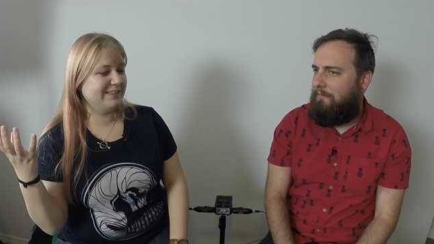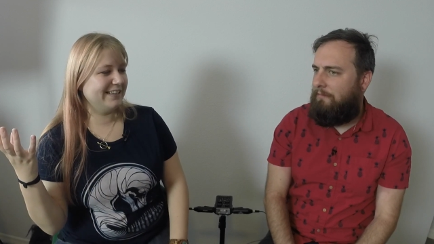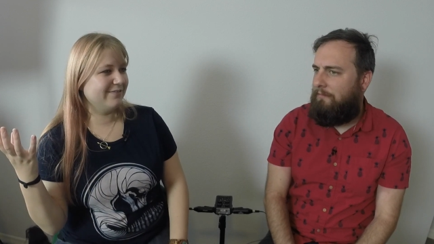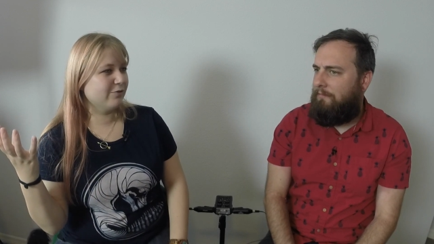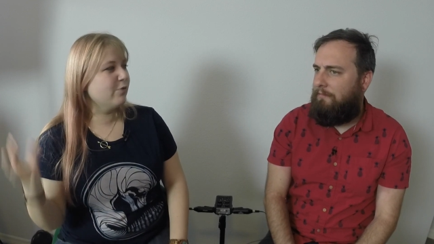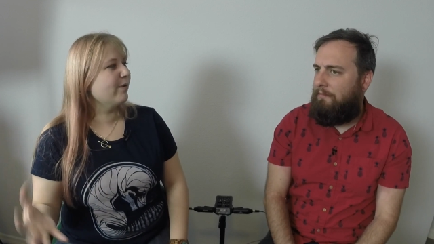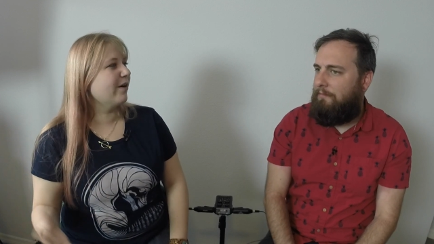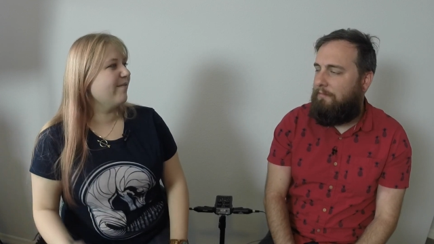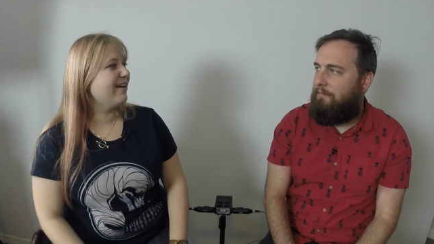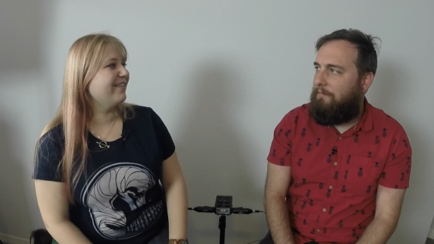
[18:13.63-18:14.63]
Speaker 1: like rumor
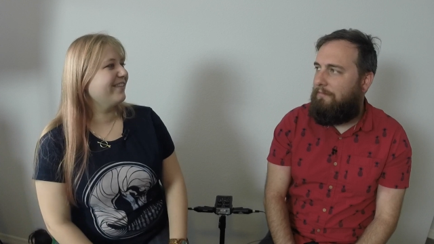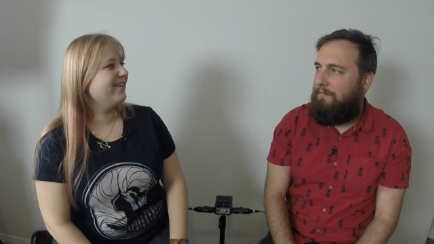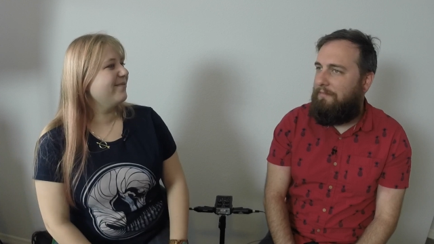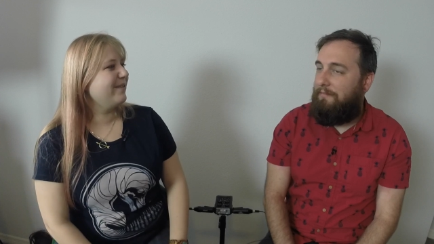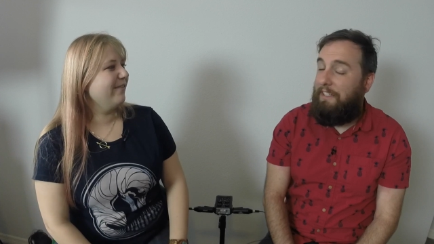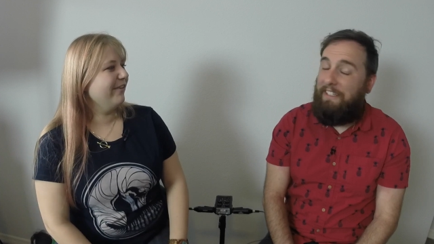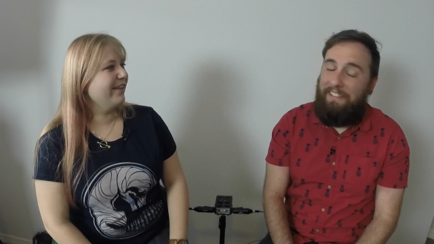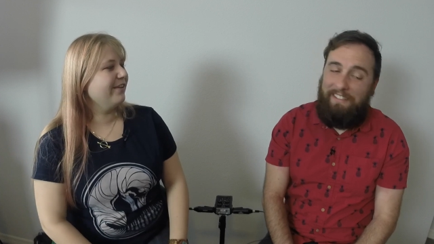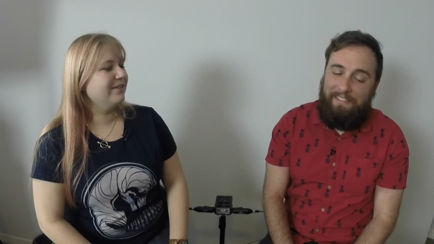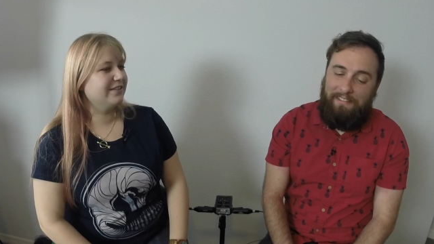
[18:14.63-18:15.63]
about them, and yeah.
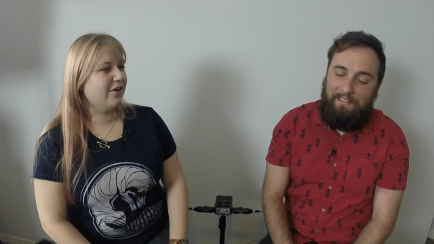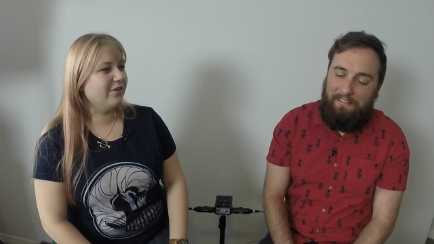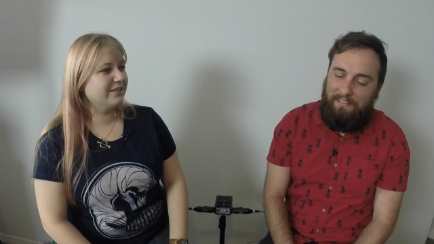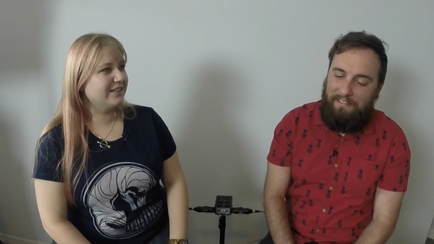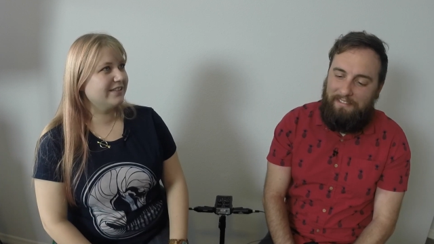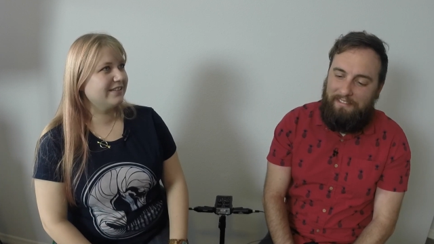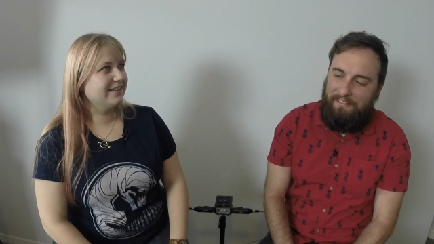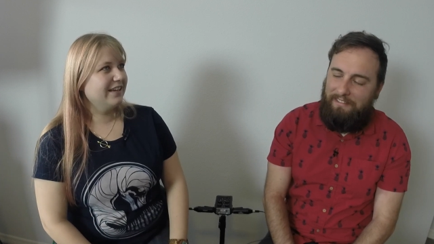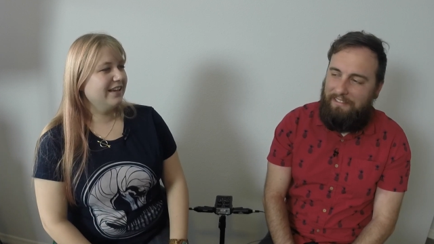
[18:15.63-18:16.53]
really it was all just